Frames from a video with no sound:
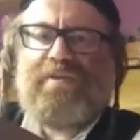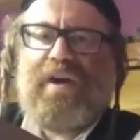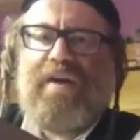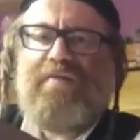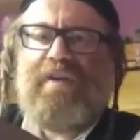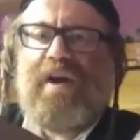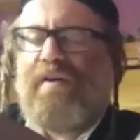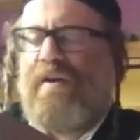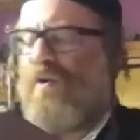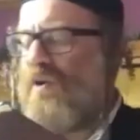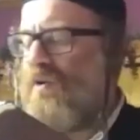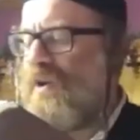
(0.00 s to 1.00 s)
so every uh,
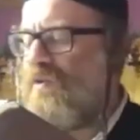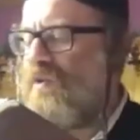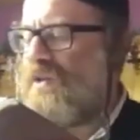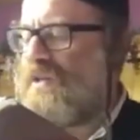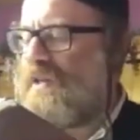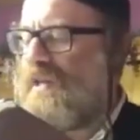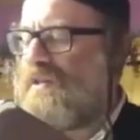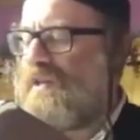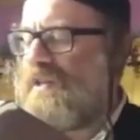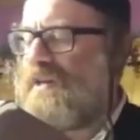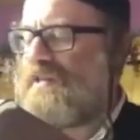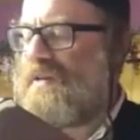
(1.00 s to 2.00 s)
only kohen can
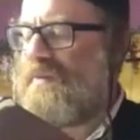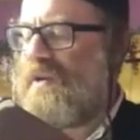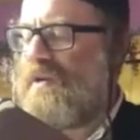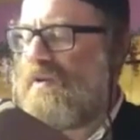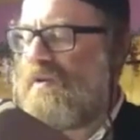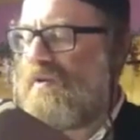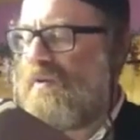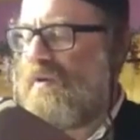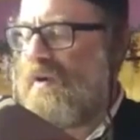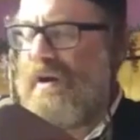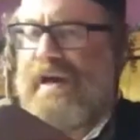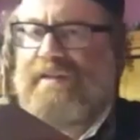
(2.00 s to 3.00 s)
declare somebody,
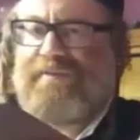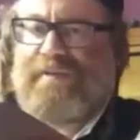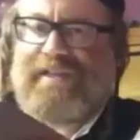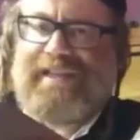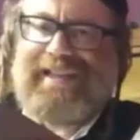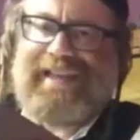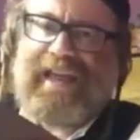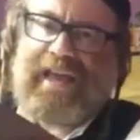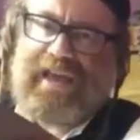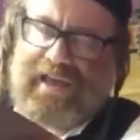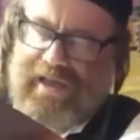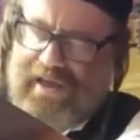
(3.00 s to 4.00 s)
uh, as we said,
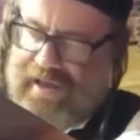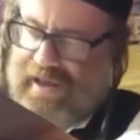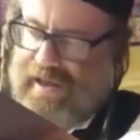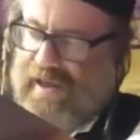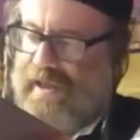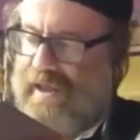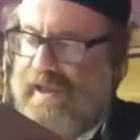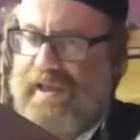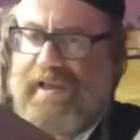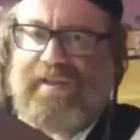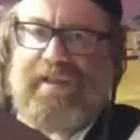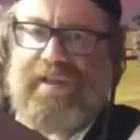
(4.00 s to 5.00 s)
uh,
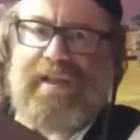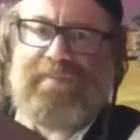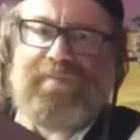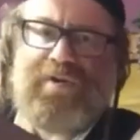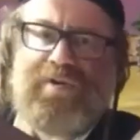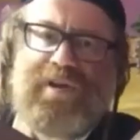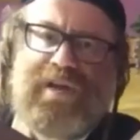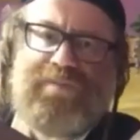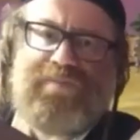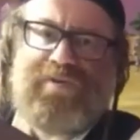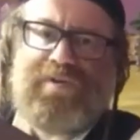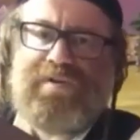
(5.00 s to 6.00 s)
not pure
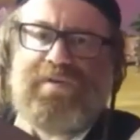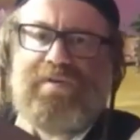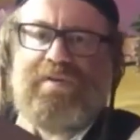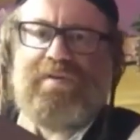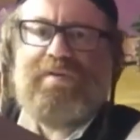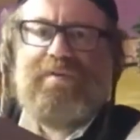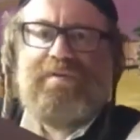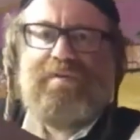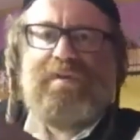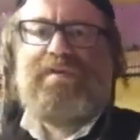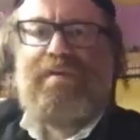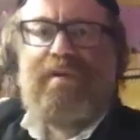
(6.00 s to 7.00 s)
and pure.
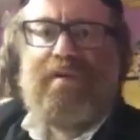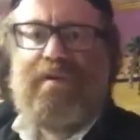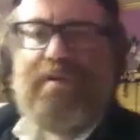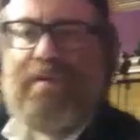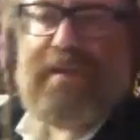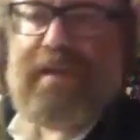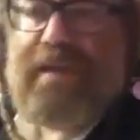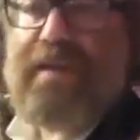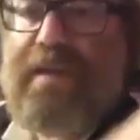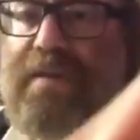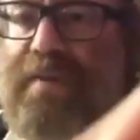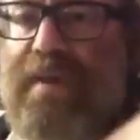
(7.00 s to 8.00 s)
Right? Okay, one
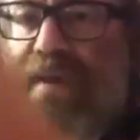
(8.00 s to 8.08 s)
second.